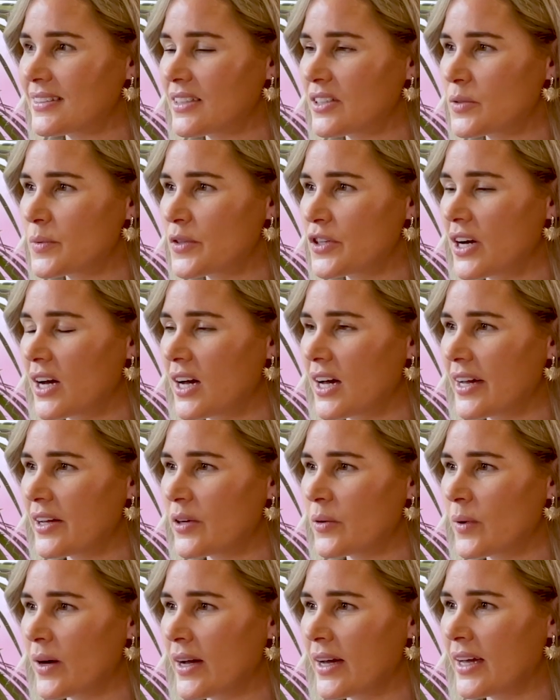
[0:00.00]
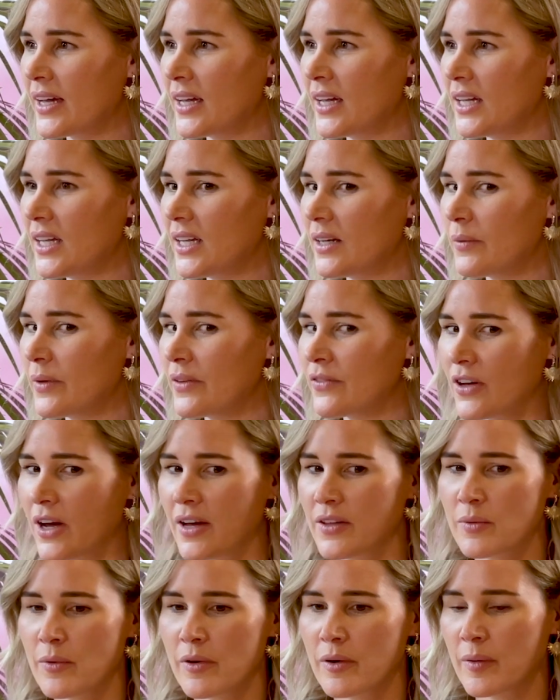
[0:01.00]
because when you hide away, if you
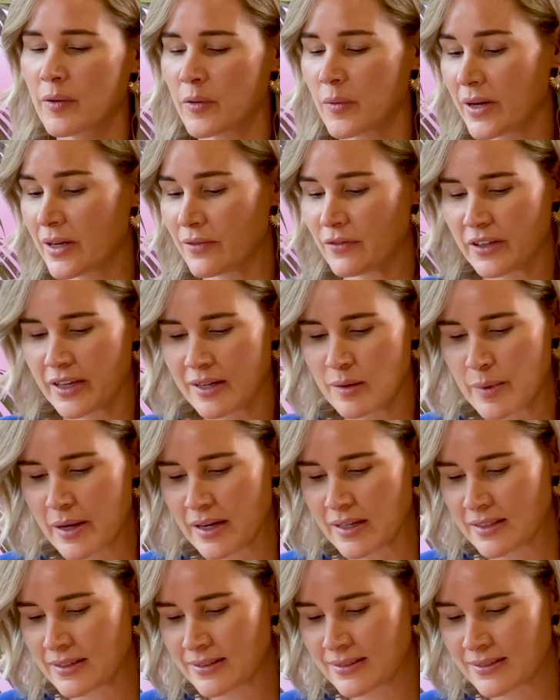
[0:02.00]
hide the product away, you forget about it.